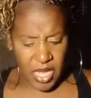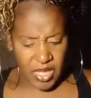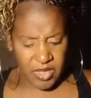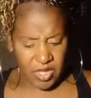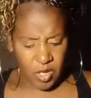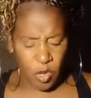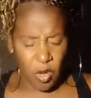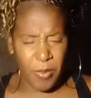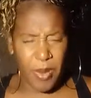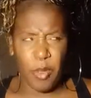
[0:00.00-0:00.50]

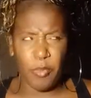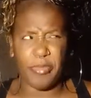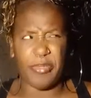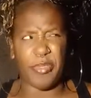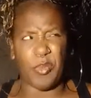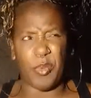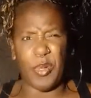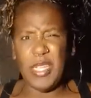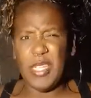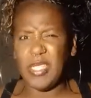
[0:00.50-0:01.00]
They're about
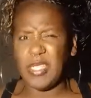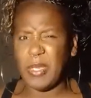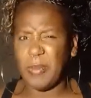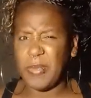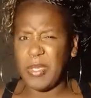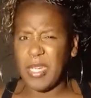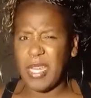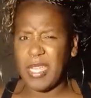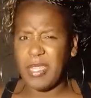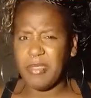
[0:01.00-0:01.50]
three
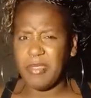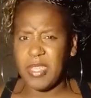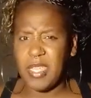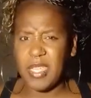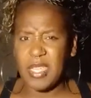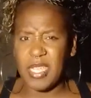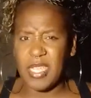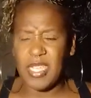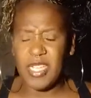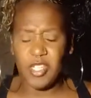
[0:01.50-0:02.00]
something, I
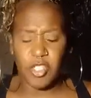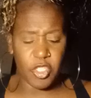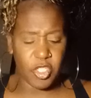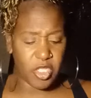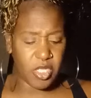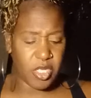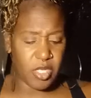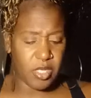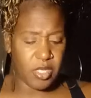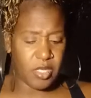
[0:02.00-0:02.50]
think,
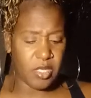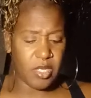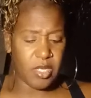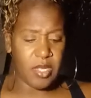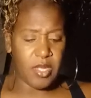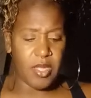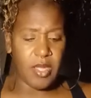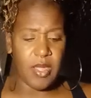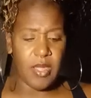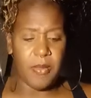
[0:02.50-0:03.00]
each.
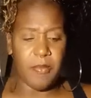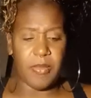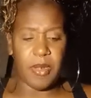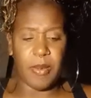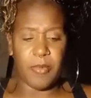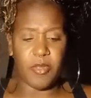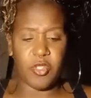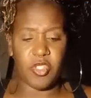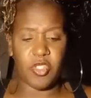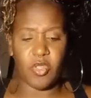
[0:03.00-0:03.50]
But I'm
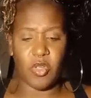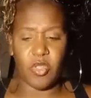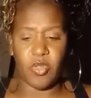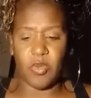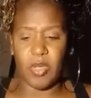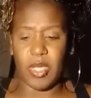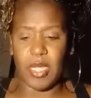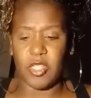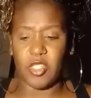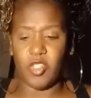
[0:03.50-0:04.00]
going to show you.
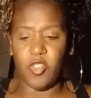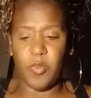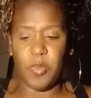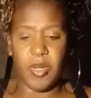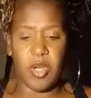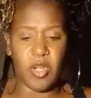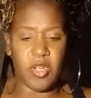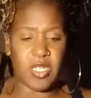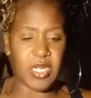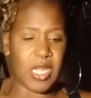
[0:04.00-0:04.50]
I got two
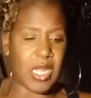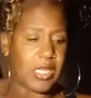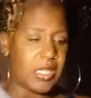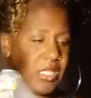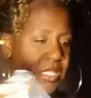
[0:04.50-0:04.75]
pairs. I got